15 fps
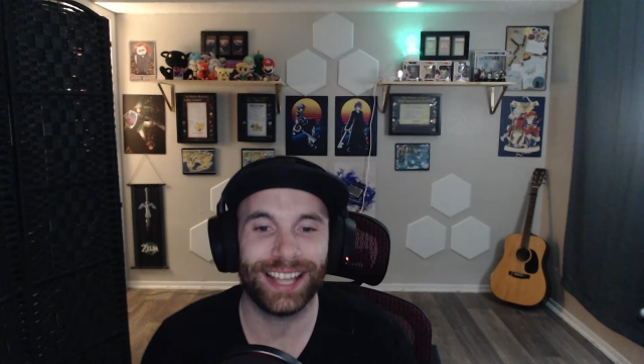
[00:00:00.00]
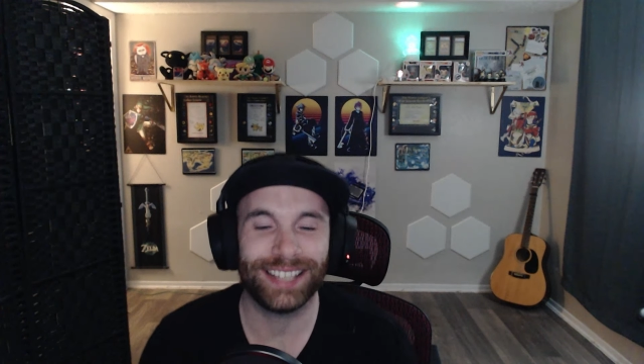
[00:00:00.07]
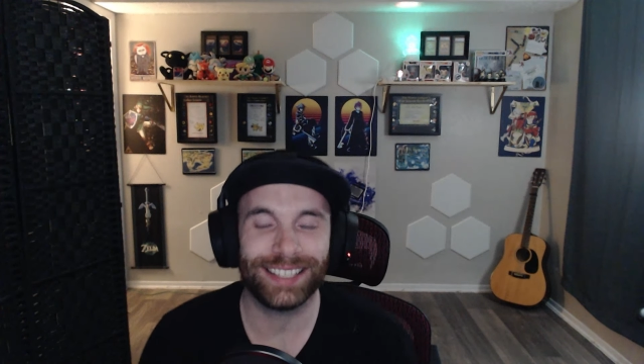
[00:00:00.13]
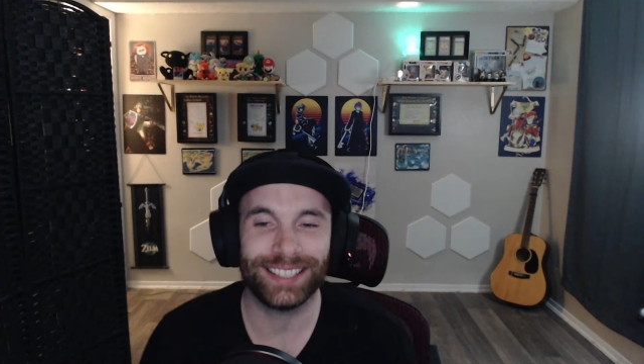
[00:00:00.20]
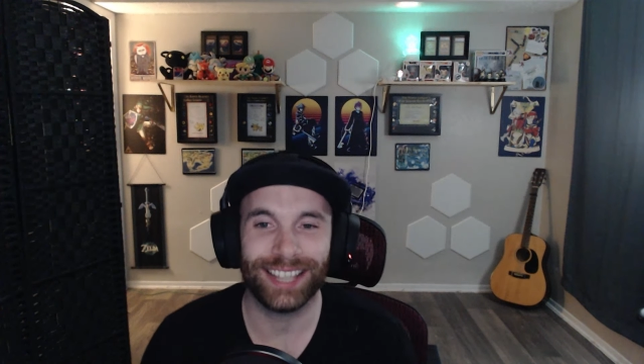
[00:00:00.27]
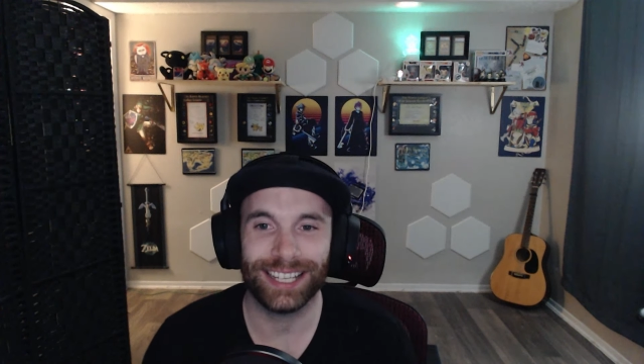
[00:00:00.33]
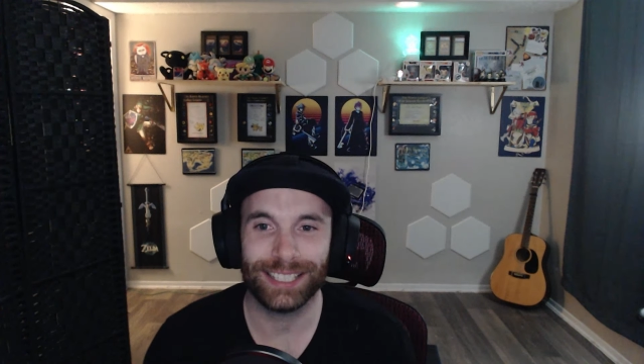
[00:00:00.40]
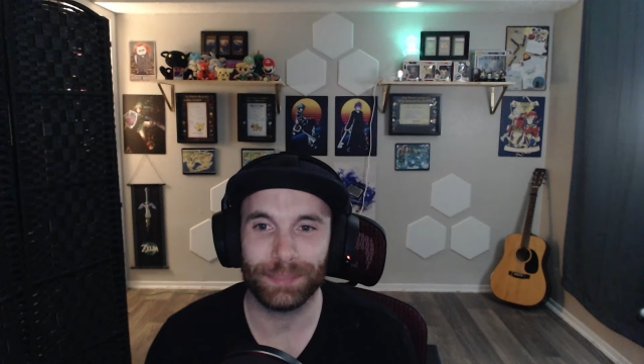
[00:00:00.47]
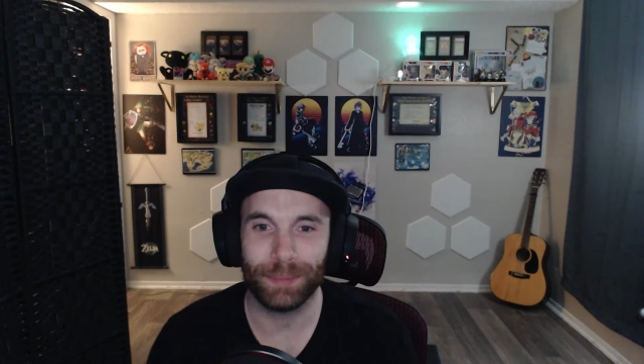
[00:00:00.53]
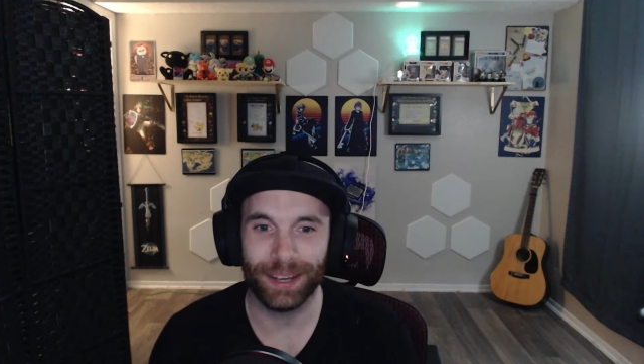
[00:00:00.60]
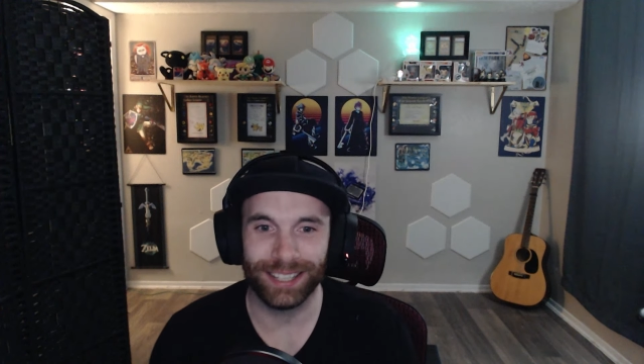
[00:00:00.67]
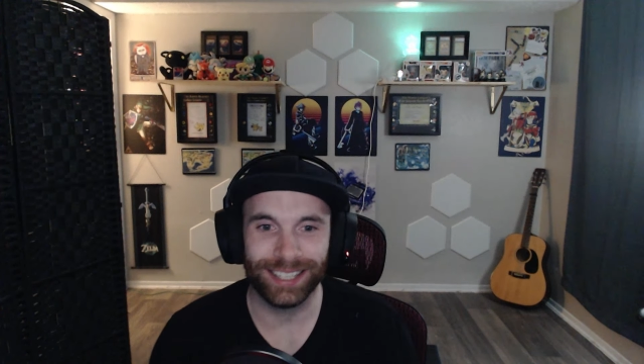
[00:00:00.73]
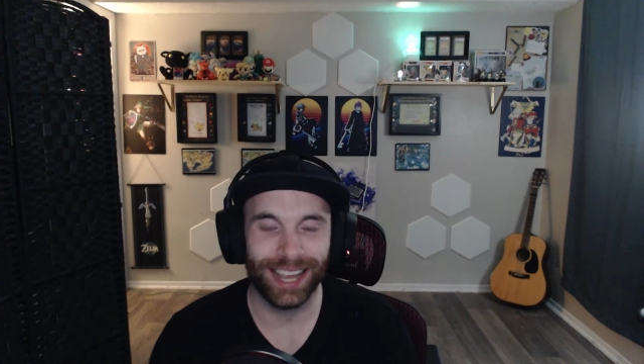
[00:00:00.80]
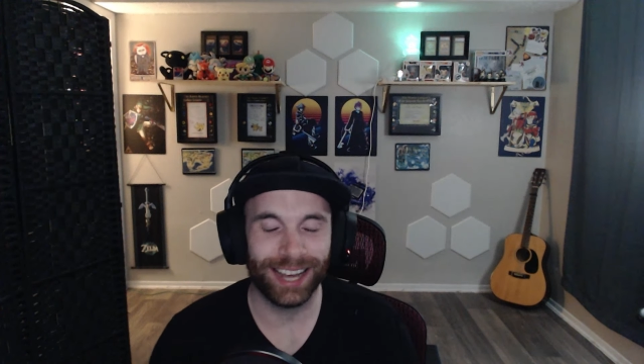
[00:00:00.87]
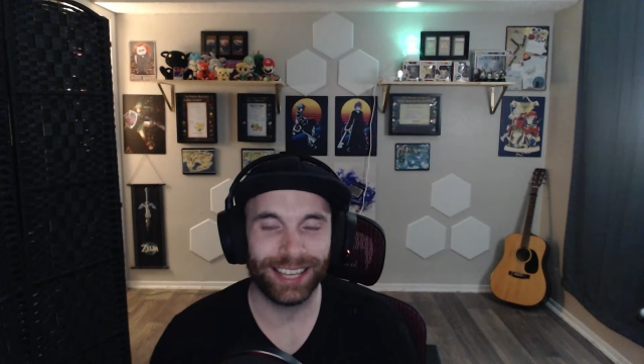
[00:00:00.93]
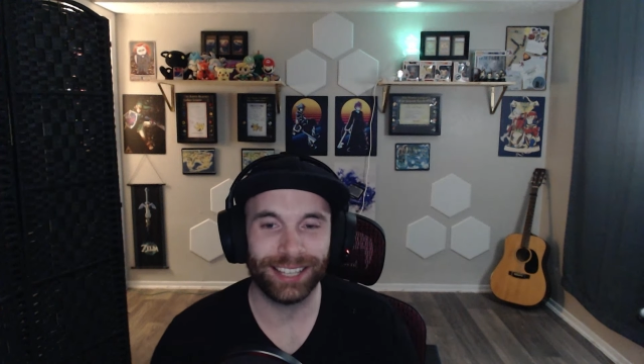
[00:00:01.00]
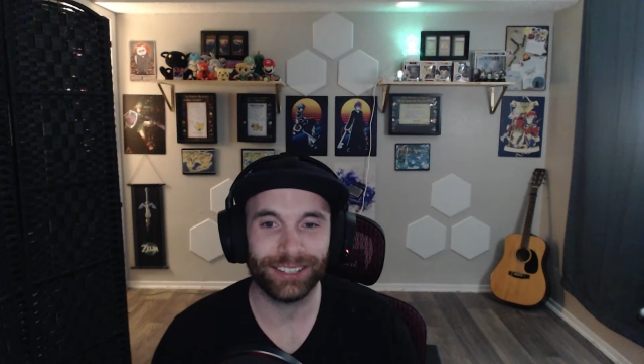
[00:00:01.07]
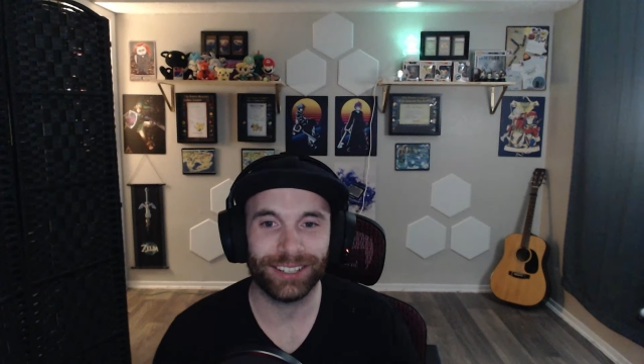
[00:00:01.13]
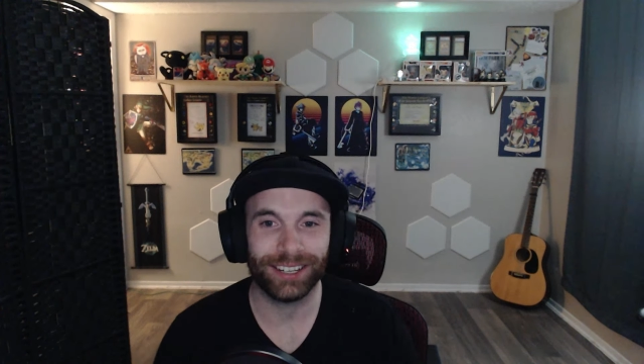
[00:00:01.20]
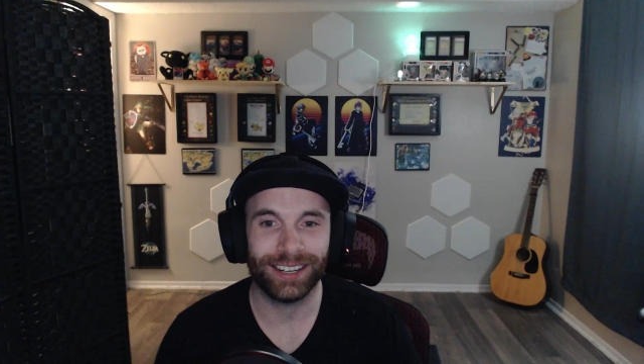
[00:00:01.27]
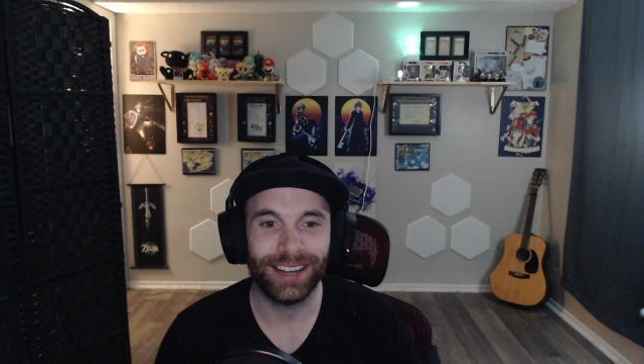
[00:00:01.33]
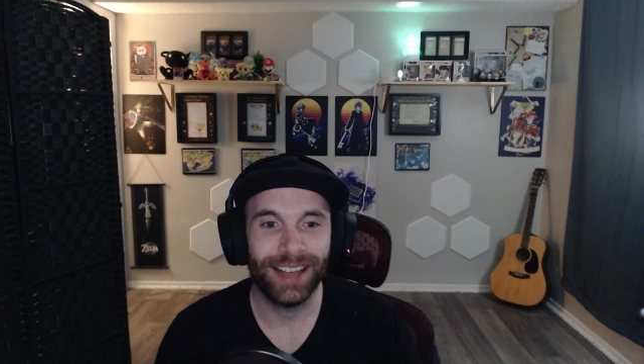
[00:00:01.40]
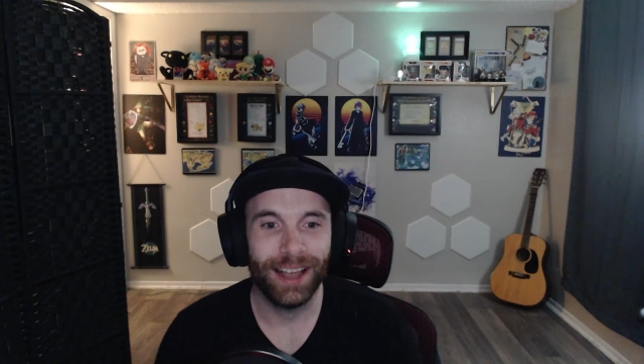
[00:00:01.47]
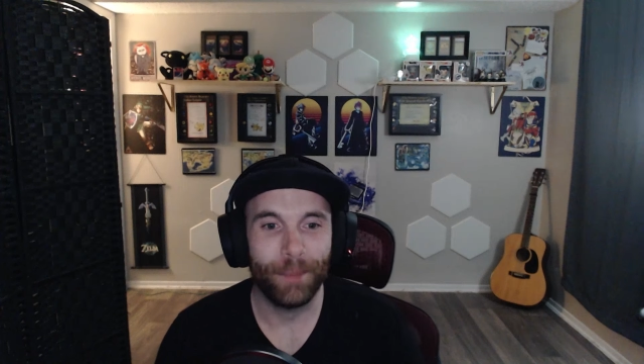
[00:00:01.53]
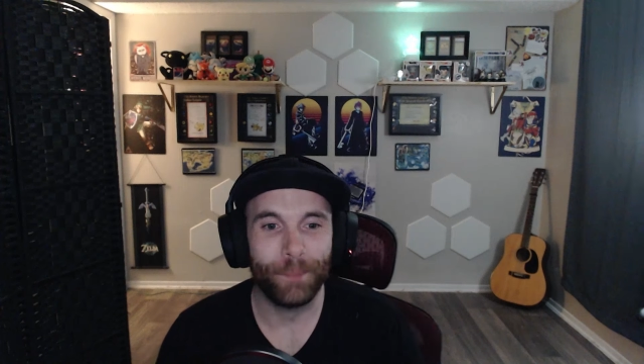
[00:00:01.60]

That's that's spectacular,